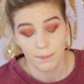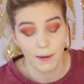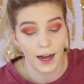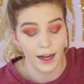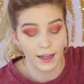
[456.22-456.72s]

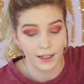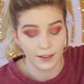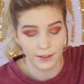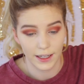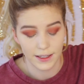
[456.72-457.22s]
my
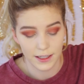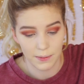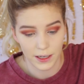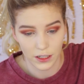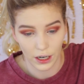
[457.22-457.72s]
lids to
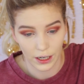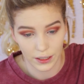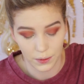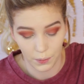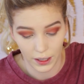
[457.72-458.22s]
be dark
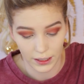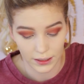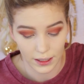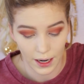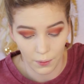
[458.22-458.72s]
as
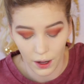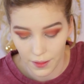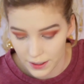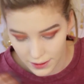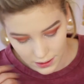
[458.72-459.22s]
well. I
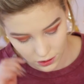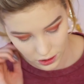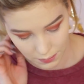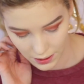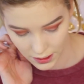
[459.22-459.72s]
want this to
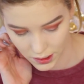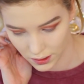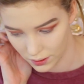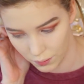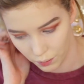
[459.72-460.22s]
just be
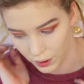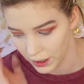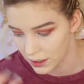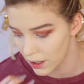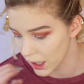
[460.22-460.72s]

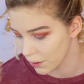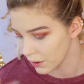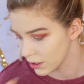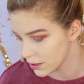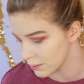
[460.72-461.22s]
really dark,
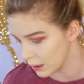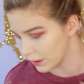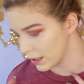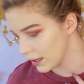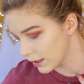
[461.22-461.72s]
really
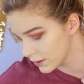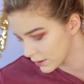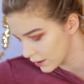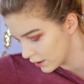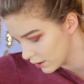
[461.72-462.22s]
smoky.
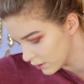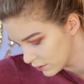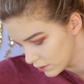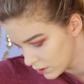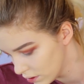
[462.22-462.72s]
So
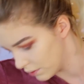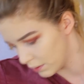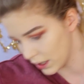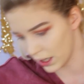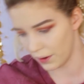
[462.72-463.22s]

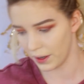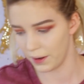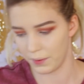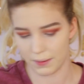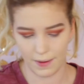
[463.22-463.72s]
I'm going to go
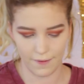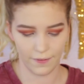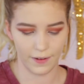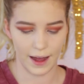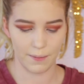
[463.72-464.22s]
in with my
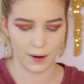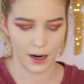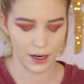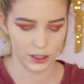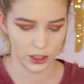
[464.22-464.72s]
flat
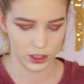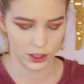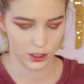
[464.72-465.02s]
brush